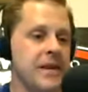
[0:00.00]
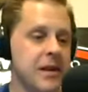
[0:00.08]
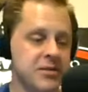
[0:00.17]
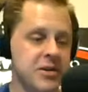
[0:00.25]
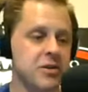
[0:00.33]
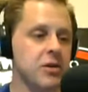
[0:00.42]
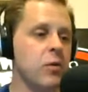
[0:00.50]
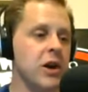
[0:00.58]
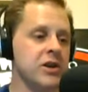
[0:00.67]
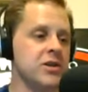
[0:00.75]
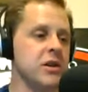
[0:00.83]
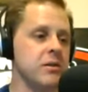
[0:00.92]
Yep. So you can
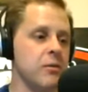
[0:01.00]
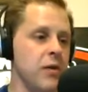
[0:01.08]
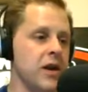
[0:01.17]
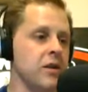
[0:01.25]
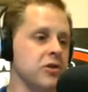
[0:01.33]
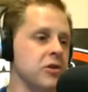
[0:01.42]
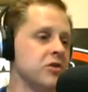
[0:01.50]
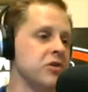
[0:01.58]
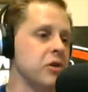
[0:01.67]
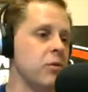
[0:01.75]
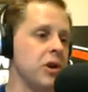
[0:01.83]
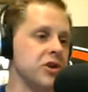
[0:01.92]
watch the radio shows, you
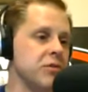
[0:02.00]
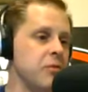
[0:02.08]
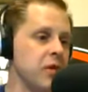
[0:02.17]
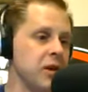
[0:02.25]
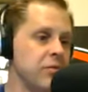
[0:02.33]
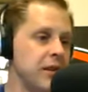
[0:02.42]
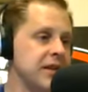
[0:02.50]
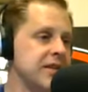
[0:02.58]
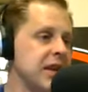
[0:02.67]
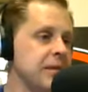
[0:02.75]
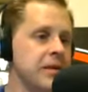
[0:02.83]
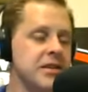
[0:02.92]
can watch the morning blend
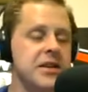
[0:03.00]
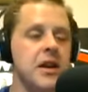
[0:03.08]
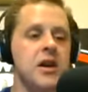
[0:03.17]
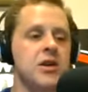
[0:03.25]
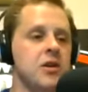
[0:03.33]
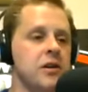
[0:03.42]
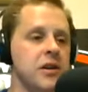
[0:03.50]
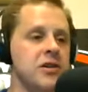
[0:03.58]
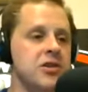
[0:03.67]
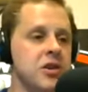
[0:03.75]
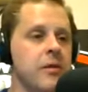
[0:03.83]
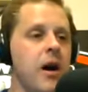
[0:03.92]
segments, you can
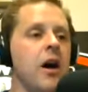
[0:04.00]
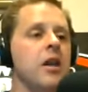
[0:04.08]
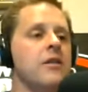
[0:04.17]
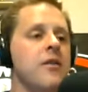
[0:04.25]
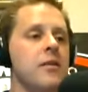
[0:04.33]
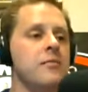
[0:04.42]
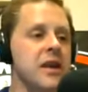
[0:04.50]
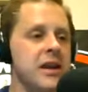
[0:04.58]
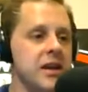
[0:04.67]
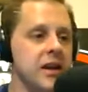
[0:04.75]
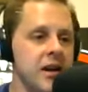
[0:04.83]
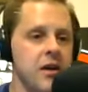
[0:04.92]
consume all of our
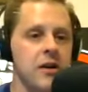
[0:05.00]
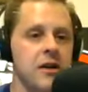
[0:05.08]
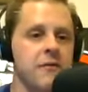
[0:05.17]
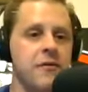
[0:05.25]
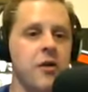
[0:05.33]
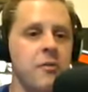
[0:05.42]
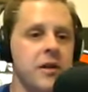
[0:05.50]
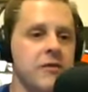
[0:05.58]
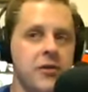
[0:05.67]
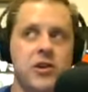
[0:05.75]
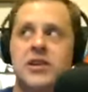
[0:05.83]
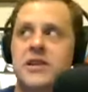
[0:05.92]
media and our informative
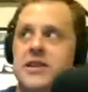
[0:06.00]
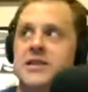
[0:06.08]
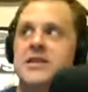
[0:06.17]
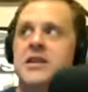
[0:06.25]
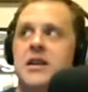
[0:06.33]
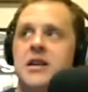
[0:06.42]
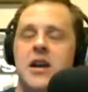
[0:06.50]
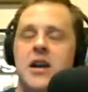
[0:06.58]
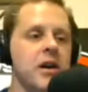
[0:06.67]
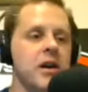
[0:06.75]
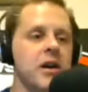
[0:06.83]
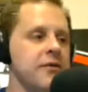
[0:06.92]
goodness at
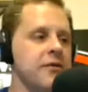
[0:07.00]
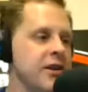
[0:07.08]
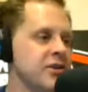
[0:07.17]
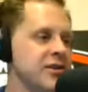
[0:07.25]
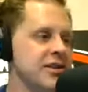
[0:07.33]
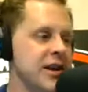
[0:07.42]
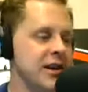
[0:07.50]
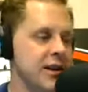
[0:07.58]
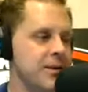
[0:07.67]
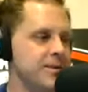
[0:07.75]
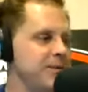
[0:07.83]
schrockinnovations.com.